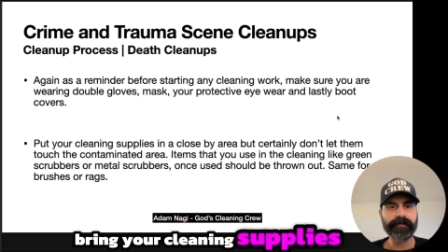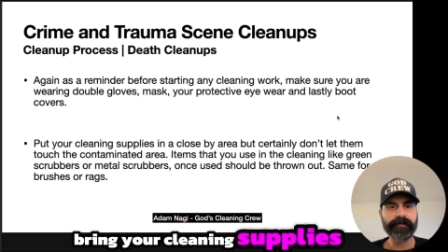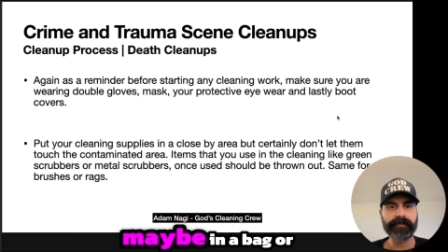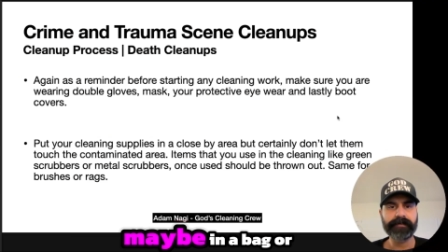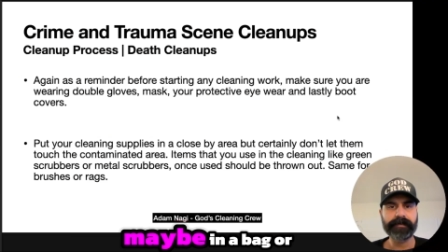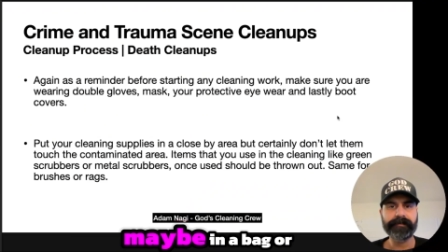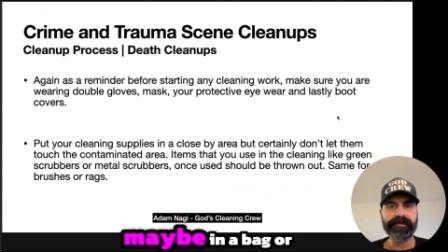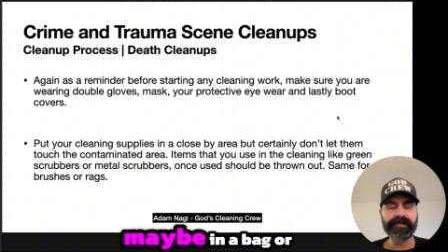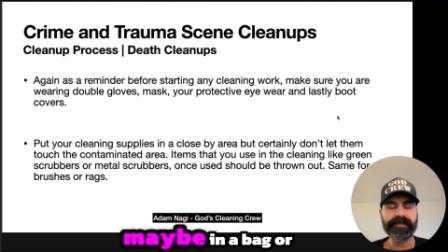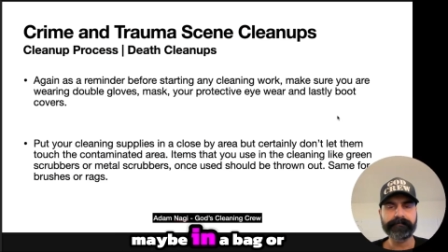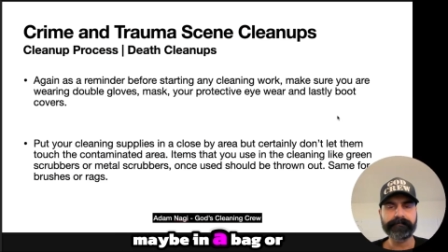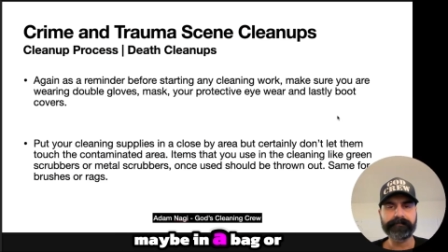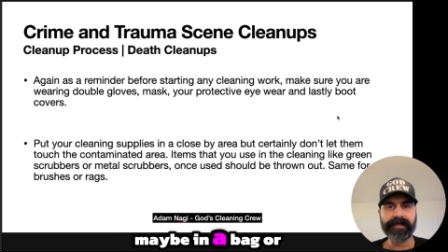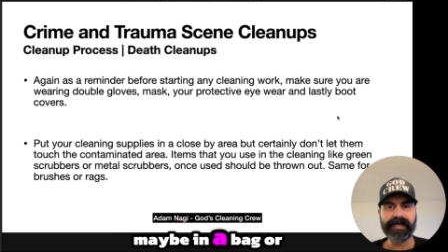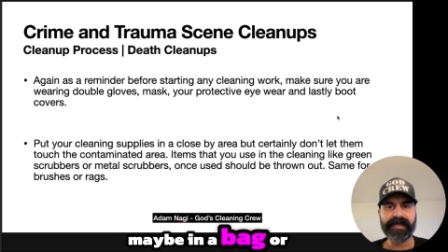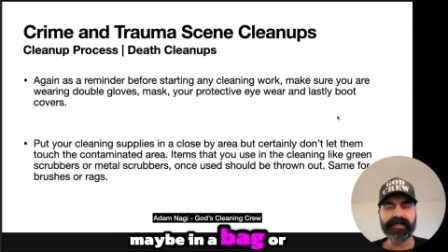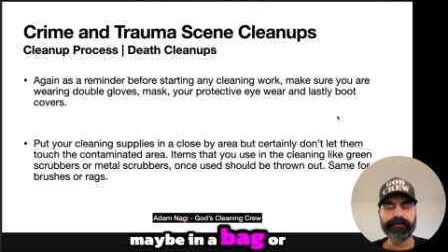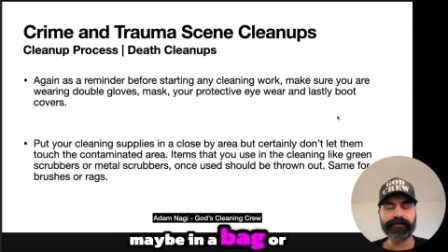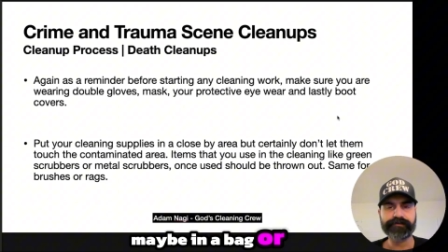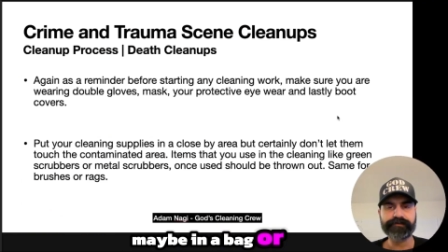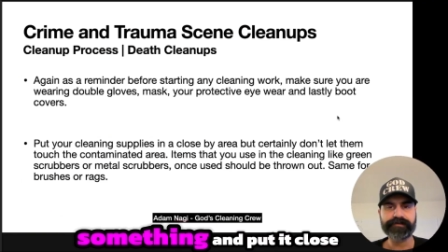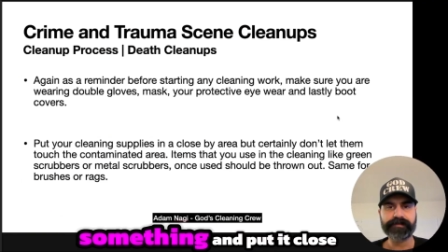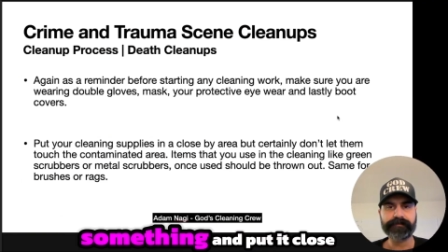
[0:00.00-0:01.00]
maybe in a
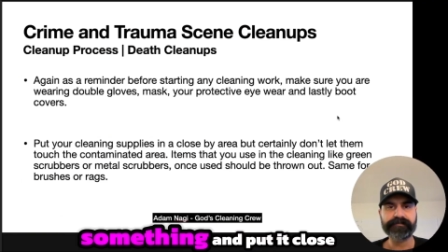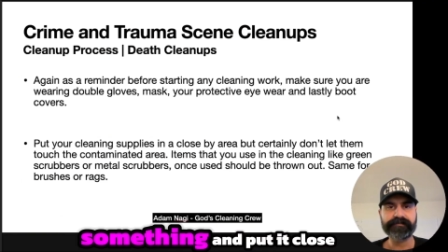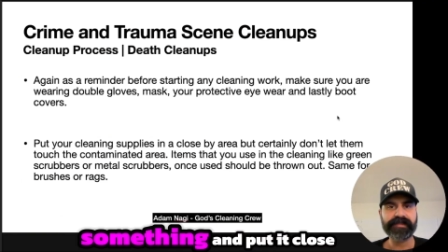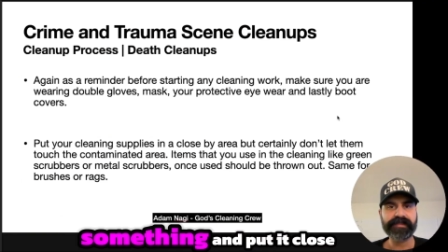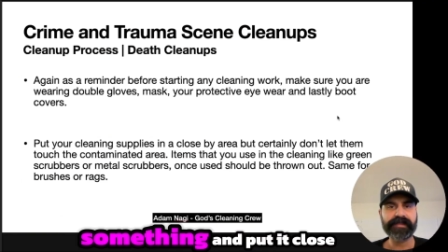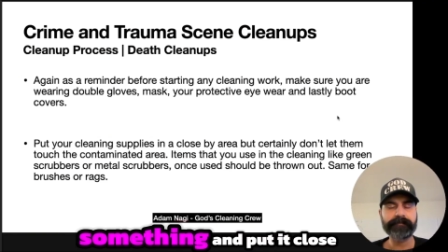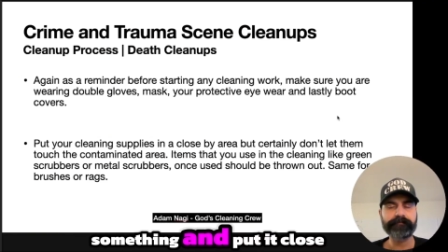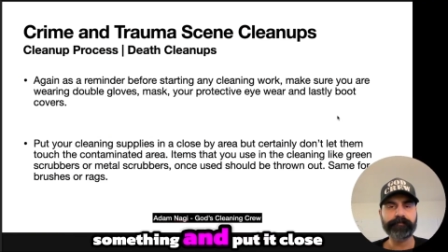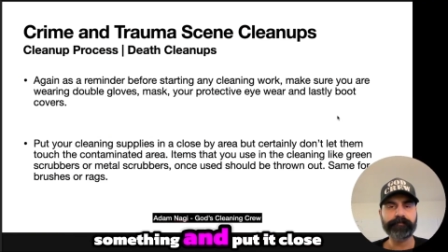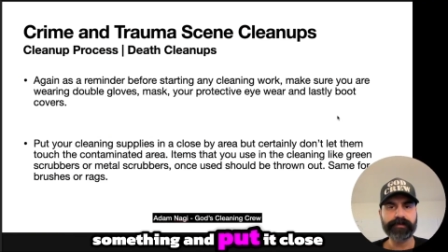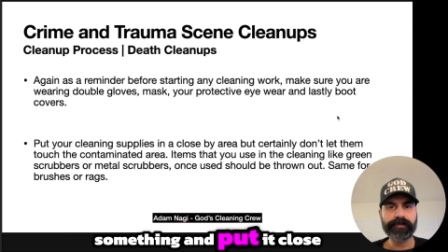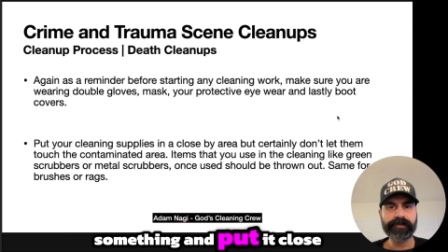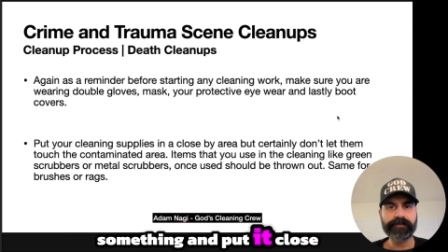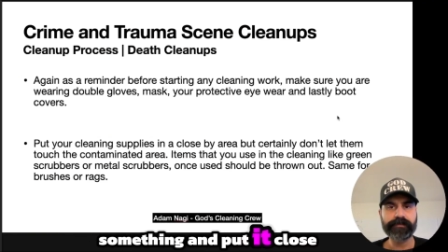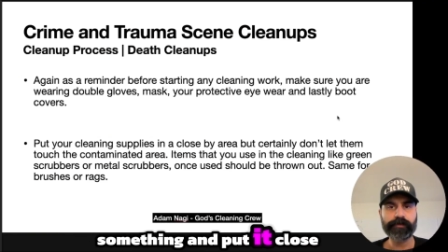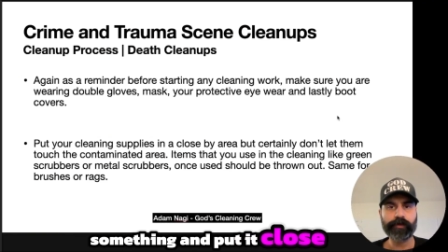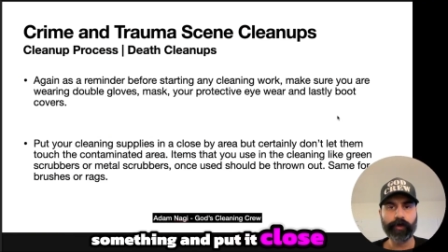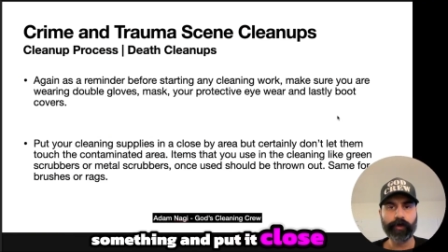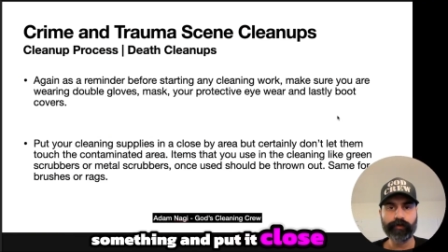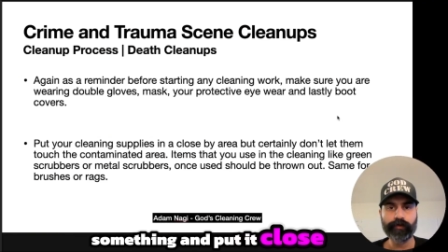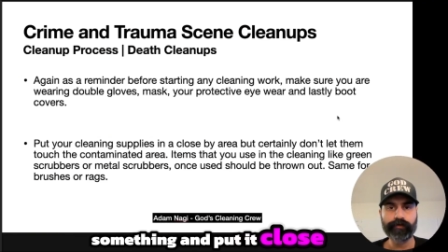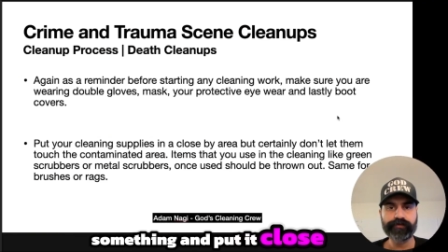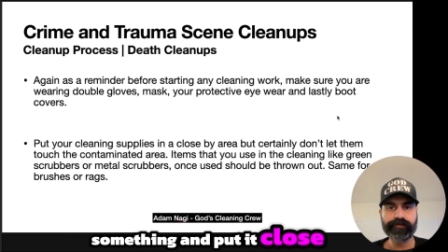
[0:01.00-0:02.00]
bag or something, and put it
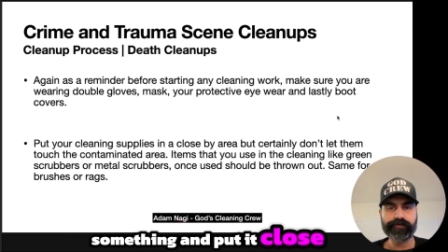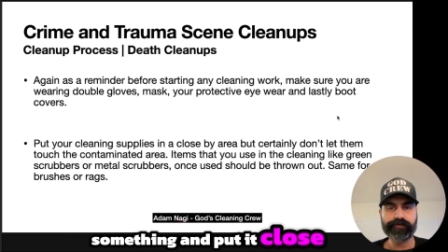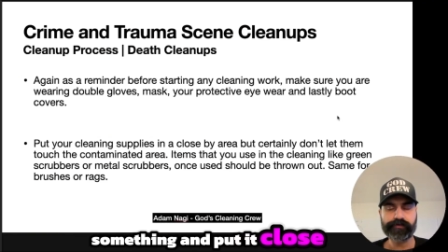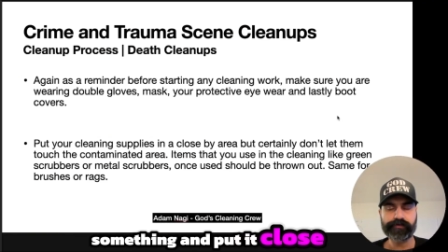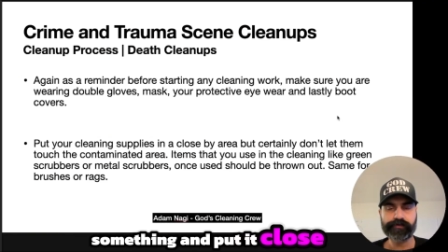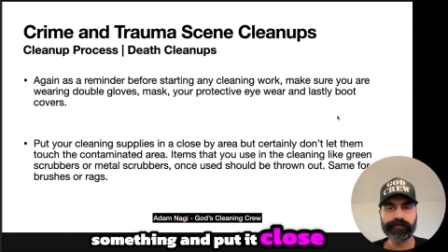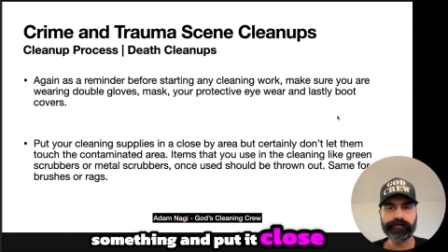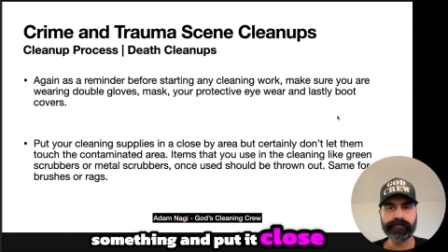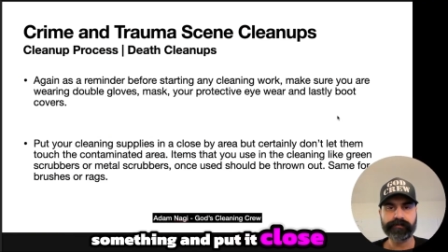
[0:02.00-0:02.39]
close